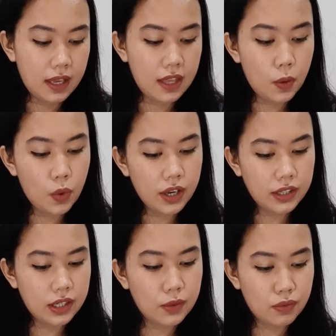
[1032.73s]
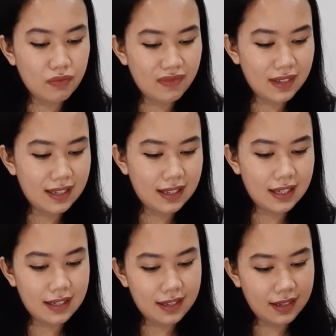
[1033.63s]
They want to,
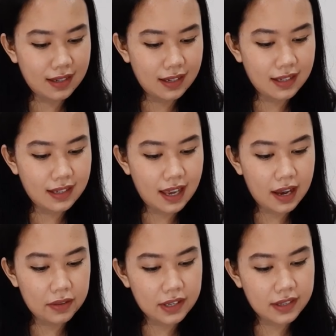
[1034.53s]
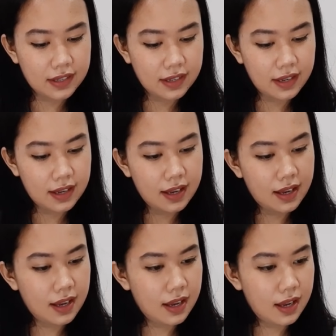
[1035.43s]
because you see how this
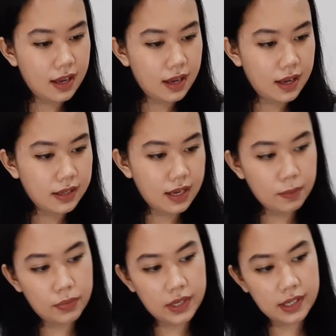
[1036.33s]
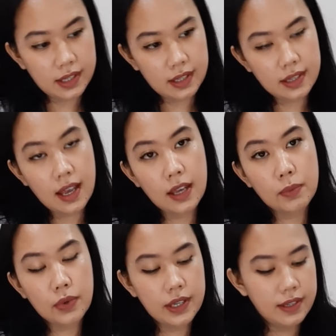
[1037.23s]
Temperance and this High
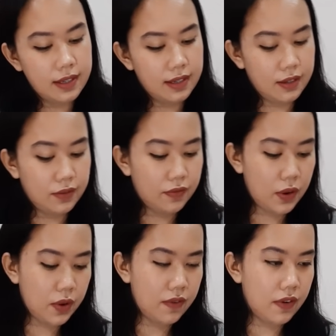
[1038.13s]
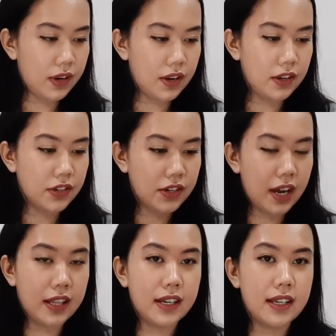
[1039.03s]
Priestess is very, very not
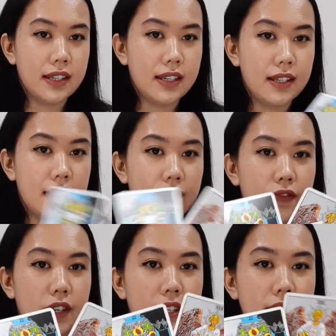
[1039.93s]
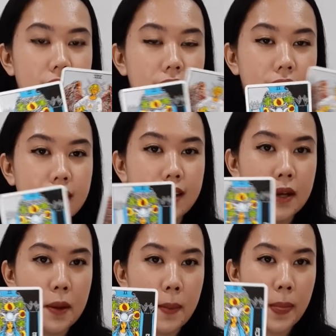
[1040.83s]
challenged and indifferent,
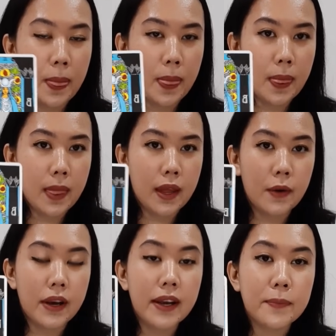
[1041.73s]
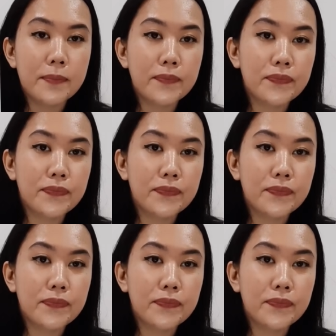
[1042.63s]
right?